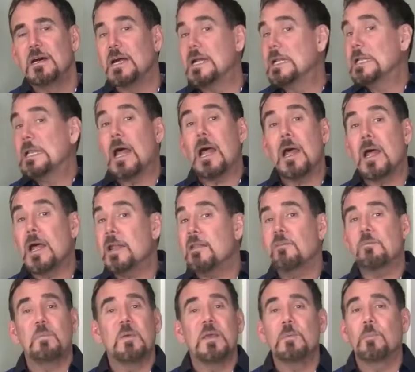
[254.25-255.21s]
A lot
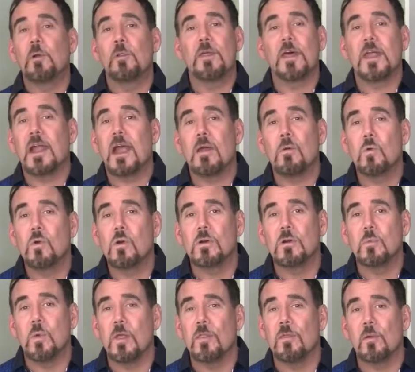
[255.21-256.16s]
of people that I
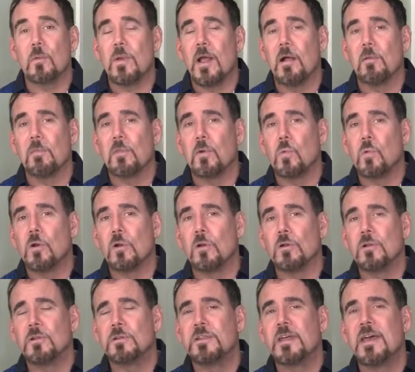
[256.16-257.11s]
work with around the
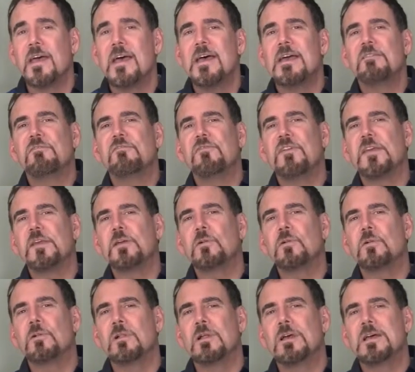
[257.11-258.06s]
world
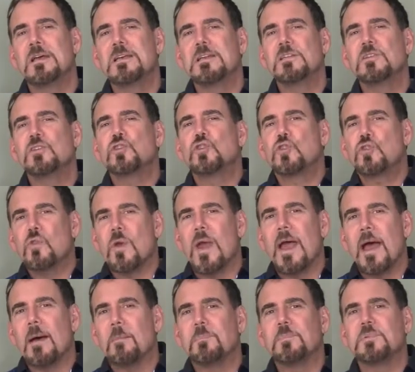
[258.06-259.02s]
feel
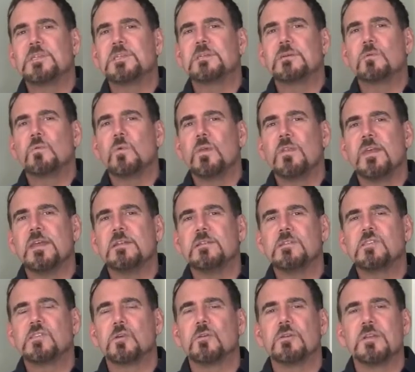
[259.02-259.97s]
trapped
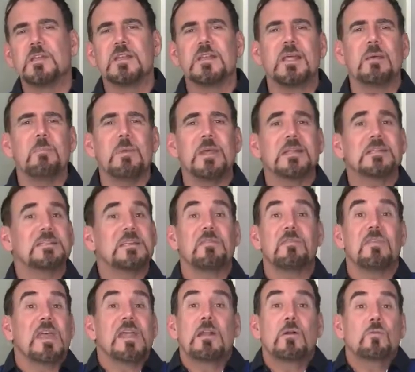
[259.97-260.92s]
within certain limits
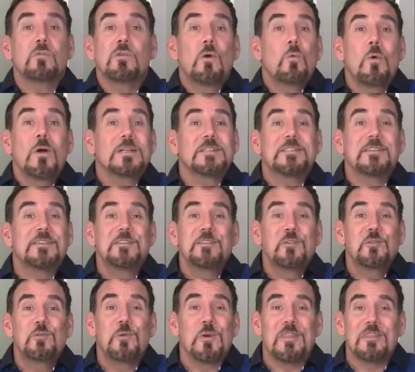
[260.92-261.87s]
and they don't know what to
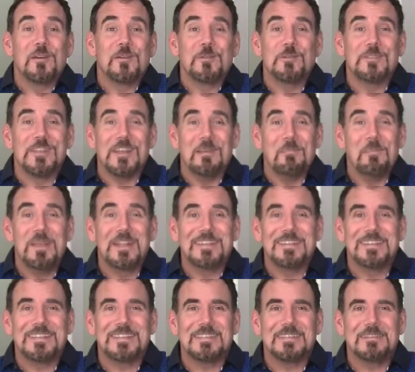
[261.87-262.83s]
do with those
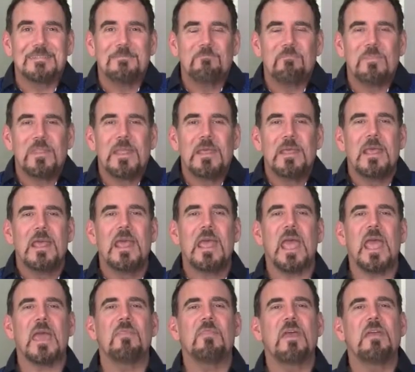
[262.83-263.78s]
limits
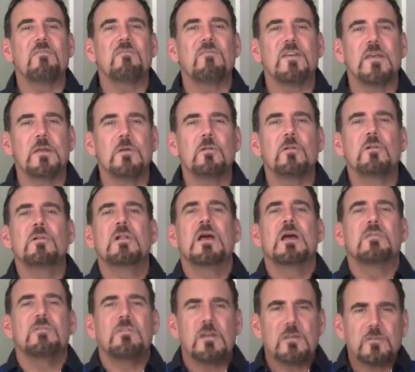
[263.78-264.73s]
and they feel
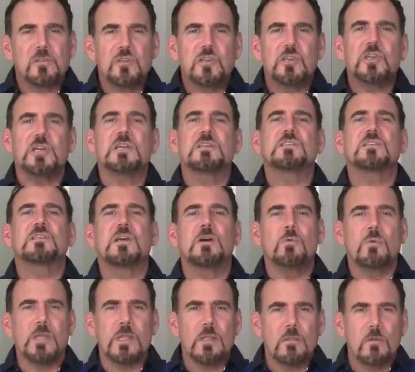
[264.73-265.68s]
they're just
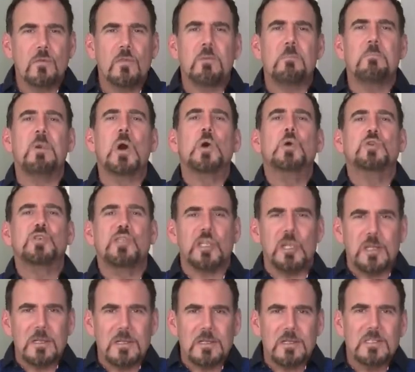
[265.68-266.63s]
going through the
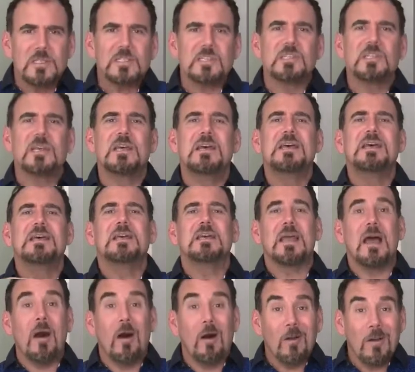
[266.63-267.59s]
motions,
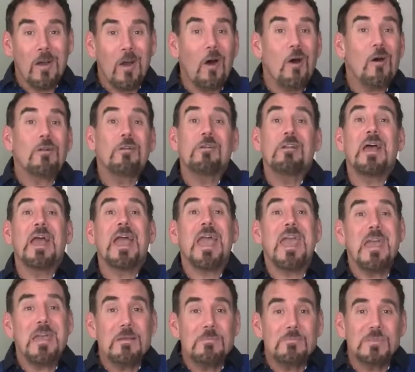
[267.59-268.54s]
caught on a
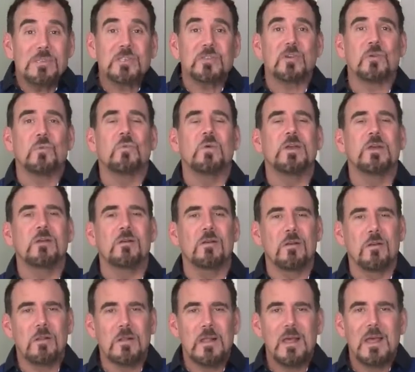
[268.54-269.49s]
hamster
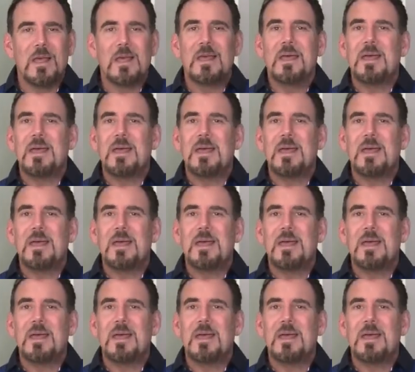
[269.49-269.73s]
wheel,